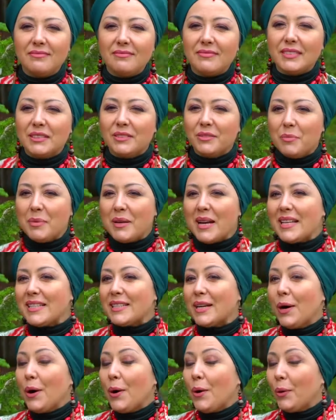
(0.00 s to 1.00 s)
Choose the
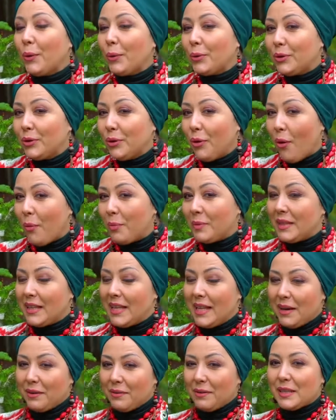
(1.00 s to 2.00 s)
method that is
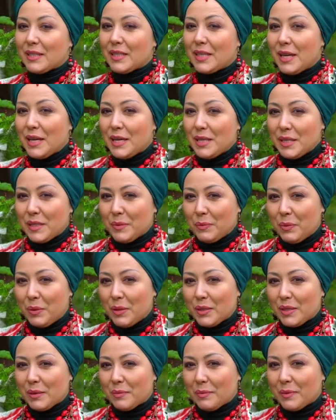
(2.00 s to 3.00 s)
convenient for
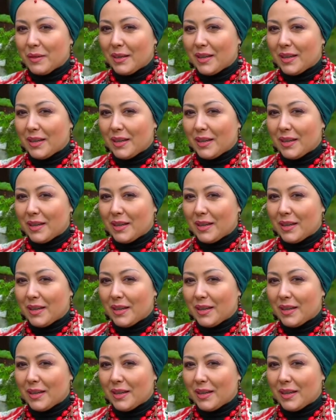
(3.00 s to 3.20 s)
you.